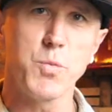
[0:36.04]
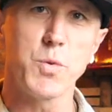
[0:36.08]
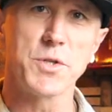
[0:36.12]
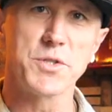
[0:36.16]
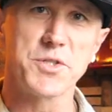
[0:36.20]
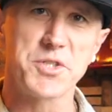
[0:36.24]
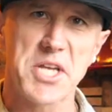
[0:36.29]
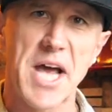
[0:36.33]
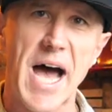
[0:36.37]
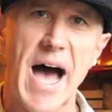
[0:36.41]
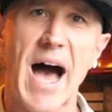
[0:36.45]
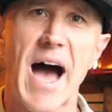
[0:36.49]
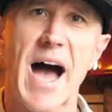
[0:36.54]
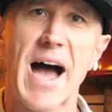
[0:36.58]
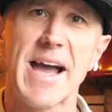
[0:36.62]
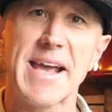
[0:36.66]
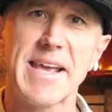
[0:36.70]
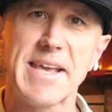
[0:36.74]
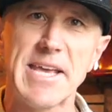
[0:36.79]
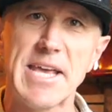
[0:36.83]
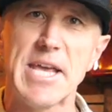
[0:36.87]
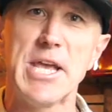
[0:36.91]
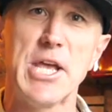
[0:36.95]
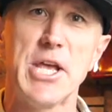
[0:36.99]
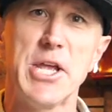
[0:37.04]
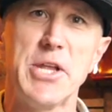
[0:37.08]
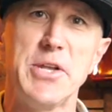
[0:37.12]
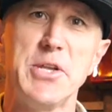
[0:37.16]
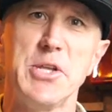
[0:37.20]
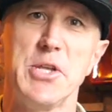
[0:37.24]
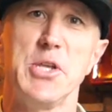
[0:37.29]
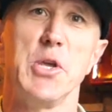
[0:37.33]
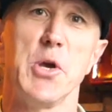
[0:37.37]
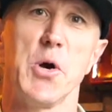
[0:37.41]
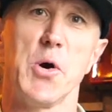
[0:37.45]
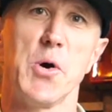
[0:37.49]
will die in
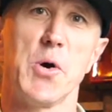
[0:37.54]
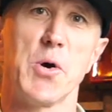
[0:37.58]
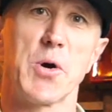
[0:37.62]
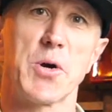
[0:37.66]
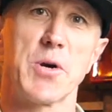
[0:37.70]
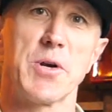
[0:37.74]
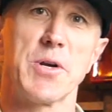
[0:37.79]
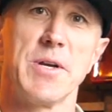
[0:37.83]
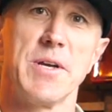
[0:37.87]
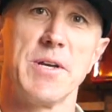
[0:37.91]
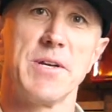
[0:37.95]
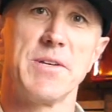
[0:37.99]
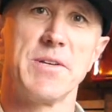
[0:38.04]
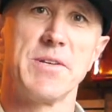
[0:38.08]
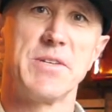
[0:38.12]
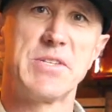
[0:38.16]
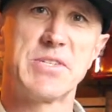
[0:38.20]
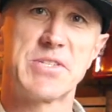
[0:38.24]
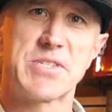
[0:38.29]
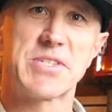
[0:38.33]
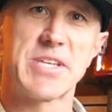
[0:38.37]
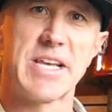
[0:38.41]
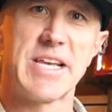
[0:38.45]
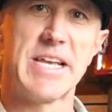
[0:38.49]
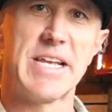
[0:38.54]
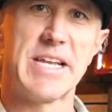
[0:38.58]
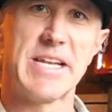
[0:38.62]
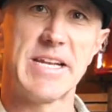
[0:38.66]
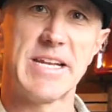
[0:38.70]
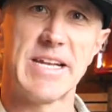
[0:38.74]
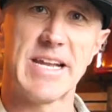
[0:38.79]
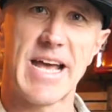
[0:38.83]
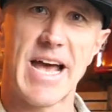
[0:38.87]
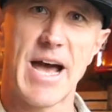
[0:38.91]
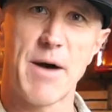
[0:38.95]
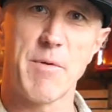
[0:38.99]
your sin.
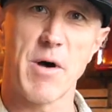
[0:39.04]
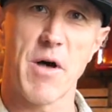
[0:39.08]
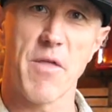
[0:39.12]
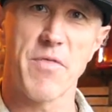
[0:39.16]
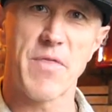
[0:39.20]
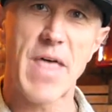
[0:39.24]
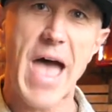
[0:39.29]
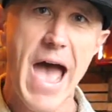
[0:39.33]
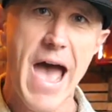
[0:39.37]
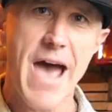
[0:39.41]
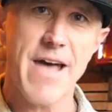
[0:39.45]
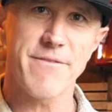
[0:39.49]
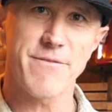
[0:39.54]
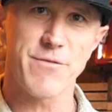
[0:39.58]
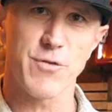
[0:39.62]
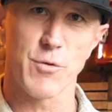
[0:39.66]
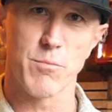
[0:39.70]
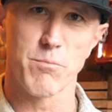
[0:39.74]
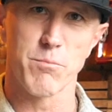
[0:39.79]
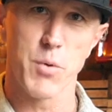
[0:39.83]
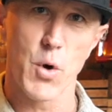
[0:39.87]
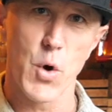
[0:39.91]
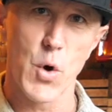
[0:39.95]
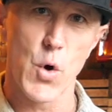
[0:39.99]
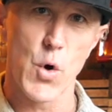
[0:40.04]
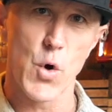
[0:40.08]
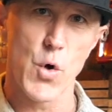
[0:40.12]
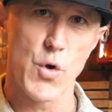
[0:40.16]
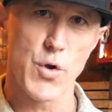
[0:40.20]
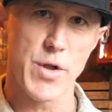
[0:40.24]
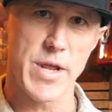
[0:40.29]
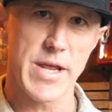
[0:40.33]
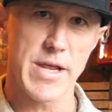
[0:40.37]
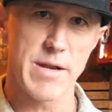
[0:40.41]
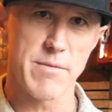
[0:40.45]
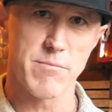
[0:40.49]
How about that for
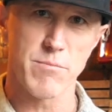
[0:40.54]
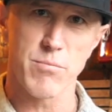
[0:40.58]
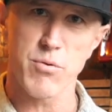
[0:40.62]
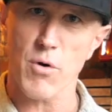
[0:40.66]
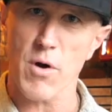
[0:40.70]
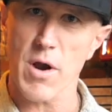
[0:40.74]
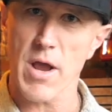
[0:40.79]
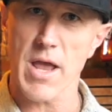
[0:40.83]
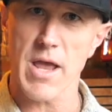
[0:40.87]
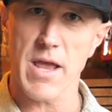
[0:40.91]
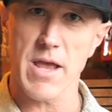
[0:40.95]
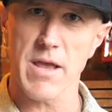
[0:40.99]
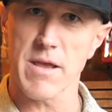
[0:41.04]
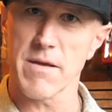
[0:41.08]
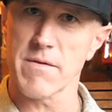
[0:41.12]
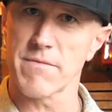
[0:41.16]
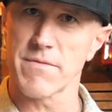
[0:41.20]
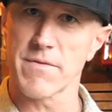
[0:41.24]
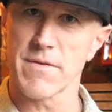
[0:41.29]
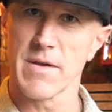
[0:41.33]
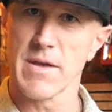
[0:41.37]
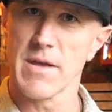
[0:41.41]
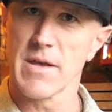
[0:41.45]
bold and brave